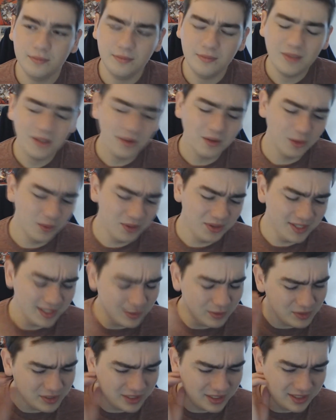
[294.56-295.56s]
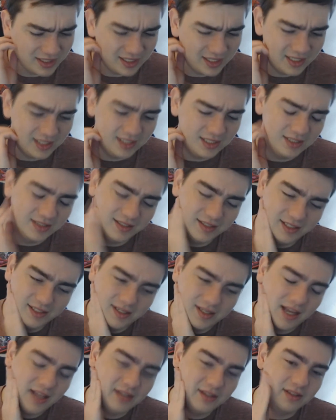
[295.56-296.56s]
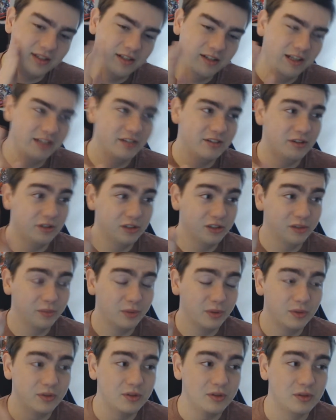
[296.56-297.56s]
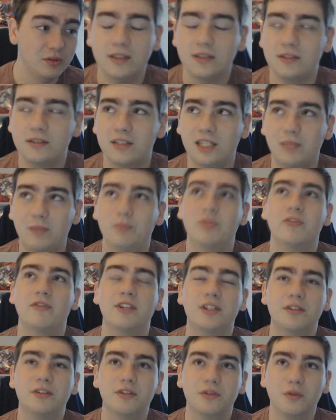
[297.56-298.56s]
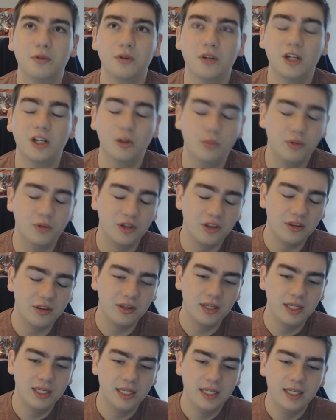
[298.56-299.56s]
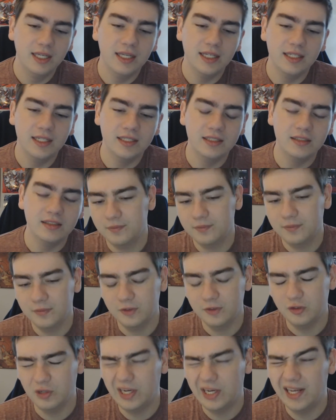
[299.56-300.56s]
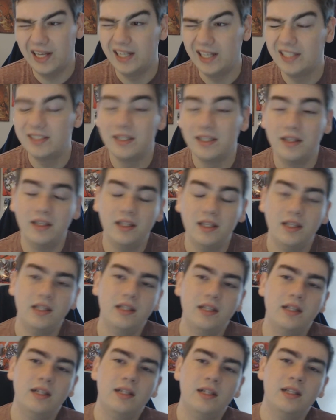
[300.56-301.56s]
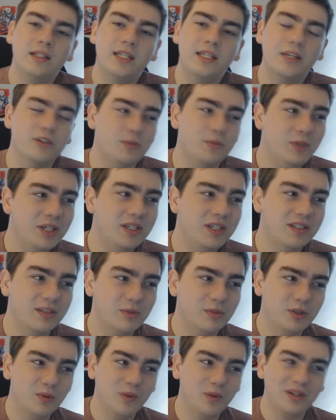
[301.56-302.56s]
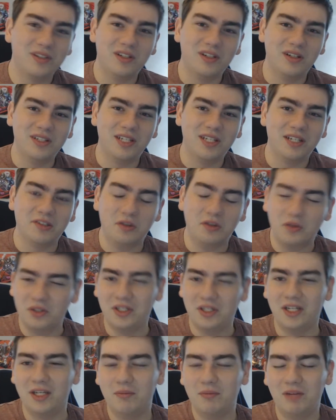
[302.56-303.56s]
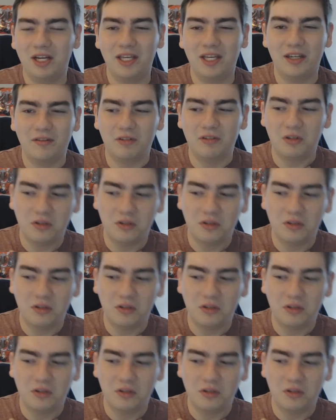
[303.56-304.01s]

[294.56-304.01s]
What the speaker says: The one thing I will say that these glasses are supposed to like prevent or help with is dry eyes. Now, speaking as someone who wears contacts all the time, I have hard